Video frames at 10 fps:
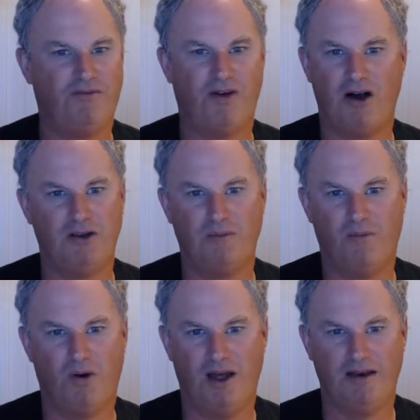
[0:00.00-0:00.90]

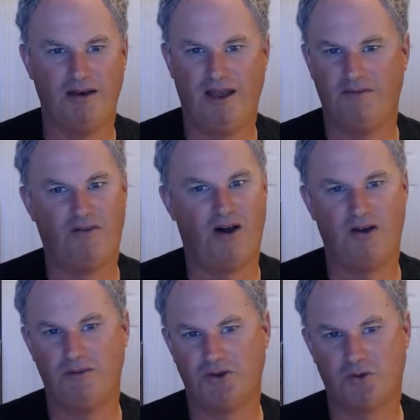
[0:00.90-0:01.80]
volume 1 and
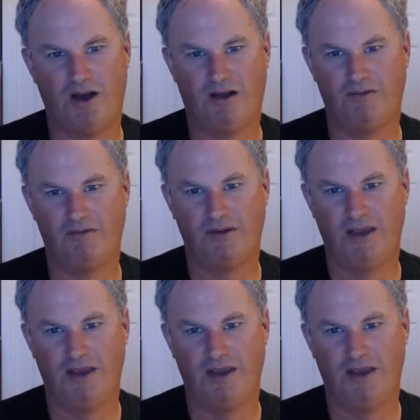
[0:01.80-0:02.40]
volume 12